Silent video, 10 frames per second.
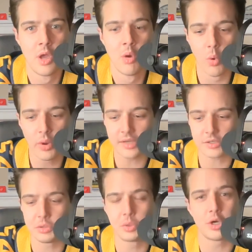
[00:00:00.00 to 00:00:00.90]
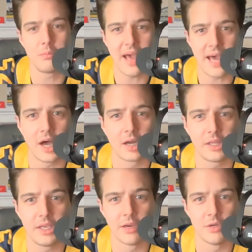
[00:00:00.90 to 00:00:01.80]
We'll get to good, bad,
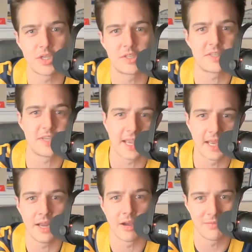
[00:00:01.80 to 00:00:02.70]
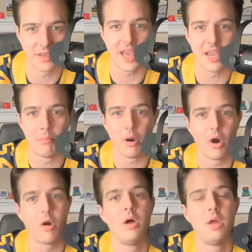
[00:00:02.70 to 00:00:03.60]
ugly here in just a second, and I'll give a game
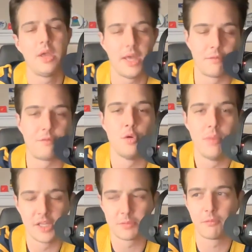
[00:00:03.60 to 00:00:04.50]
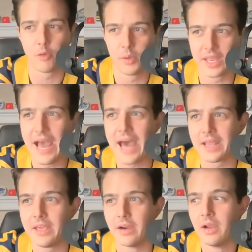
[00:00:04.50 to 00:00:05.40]
ball in a few minutes before we get out of
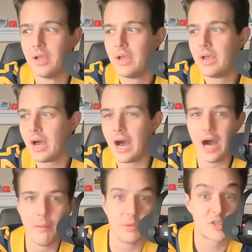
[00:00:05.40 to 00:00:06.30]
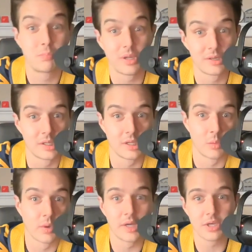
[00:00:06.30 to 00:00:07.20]
here. But spoiler
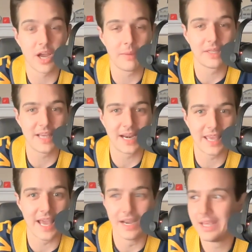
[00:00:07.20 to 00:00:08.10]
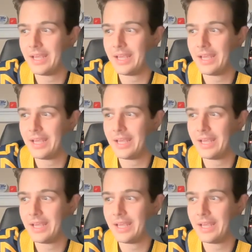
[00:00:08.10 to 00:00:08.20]
alert, we're going to talk about that again.